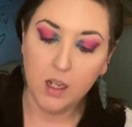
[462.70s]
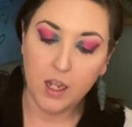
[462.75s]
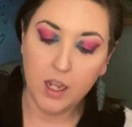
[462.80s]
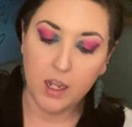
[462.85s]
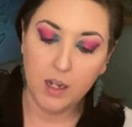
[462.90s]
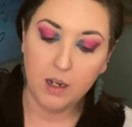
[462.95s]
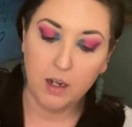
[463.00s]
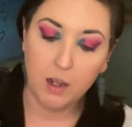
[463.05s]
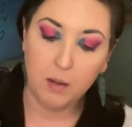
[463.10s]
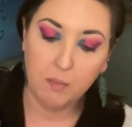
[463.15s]

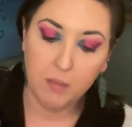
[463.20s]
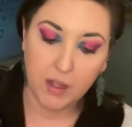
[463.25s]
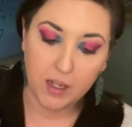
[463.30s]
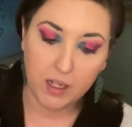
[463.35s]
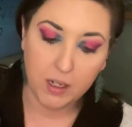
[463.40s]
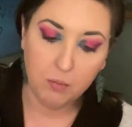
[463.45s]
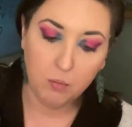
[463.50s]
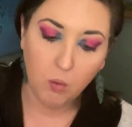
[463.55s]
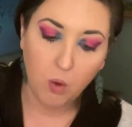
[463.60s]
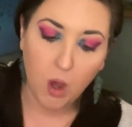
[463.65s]
And I'm
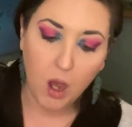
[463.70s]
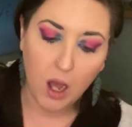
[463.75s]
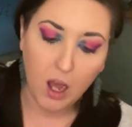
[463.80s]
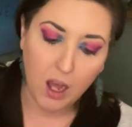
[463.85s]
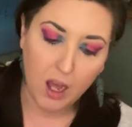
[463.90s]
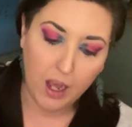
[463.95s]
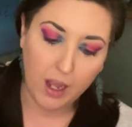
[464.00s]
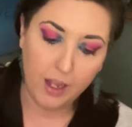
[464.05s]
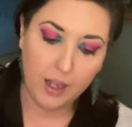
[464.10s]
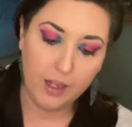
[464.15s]
like,
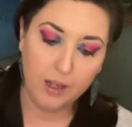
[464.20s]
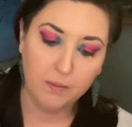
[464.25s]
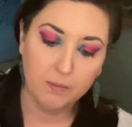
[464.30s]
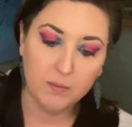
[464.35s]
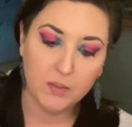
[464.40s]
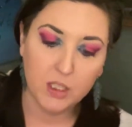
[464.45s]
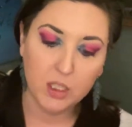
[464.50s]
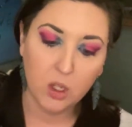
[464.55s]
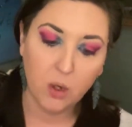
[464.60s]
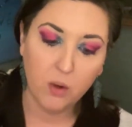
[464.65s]
why?
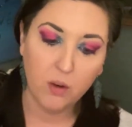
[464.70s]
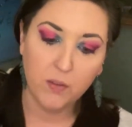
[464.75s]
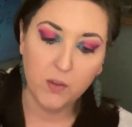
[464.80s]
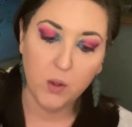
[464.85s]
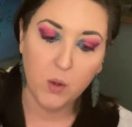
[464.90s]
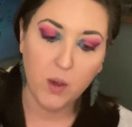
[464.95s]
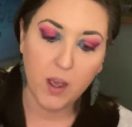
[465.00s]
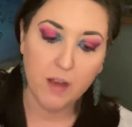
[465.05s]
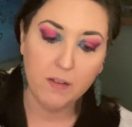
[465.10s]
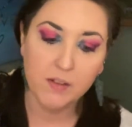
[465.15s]
So if
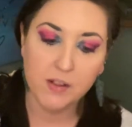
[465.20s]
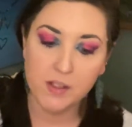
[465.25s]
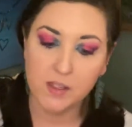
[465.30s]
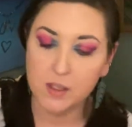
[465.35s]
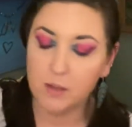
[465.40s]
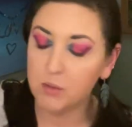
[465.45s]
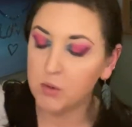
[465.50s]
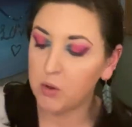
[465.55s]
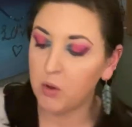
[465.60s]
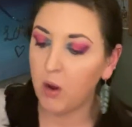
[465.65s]
you haven't
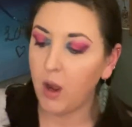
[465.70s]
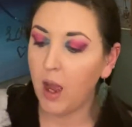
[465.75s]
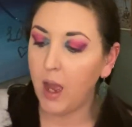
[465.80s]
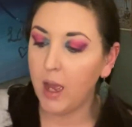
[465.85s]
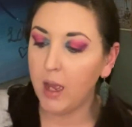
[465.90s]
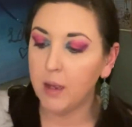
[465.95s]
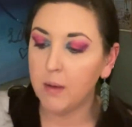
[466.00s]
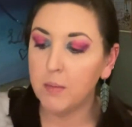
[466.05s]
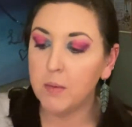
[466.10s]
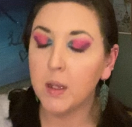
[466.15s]

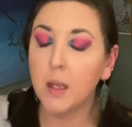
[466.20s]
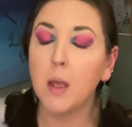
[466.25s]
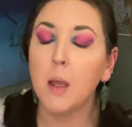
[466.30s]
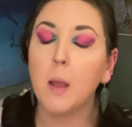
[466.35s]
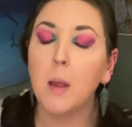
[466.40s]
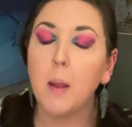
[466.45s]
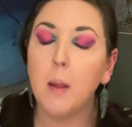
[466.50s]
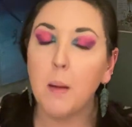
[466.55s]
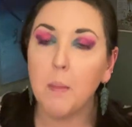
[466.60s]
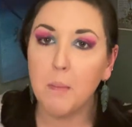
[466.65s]
subscribed,
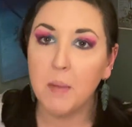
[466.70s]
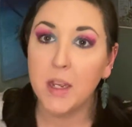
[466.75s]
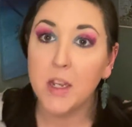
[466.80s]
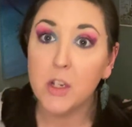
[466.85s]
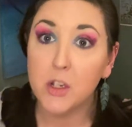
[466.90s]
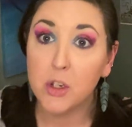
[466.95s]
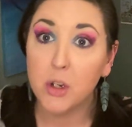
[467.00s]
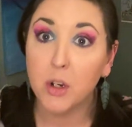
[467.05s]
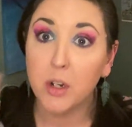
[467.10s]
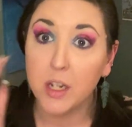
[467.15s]
make
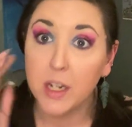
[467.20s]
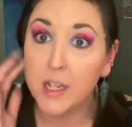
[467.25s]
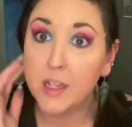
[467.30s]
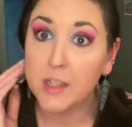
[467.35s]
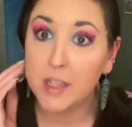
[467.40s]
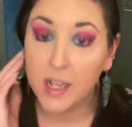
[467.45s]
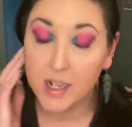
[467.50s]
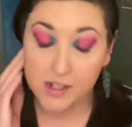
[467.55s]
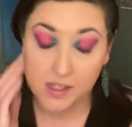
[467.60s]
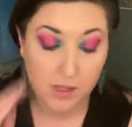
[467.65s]
sure to hit
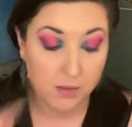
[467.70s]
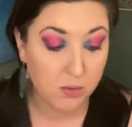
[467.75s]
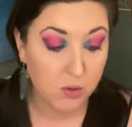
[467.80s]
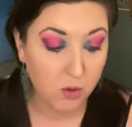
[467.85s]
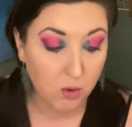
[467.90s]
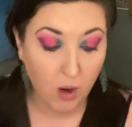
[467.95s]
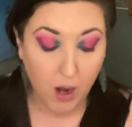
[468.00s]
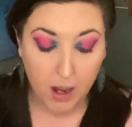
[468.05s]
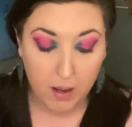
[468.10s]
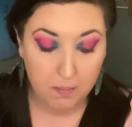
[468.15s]
that
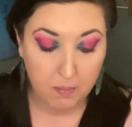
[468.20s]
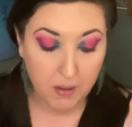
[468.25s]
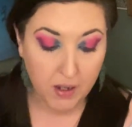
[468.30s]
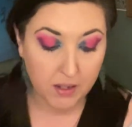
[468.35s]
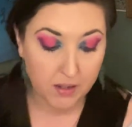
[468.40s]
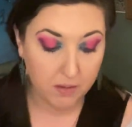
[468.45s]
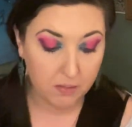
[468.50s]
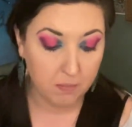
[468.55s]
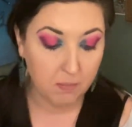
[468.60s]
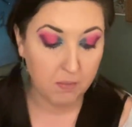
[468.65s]
subscribe
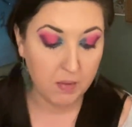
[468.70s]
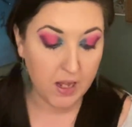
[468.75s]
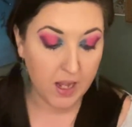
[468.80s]
button.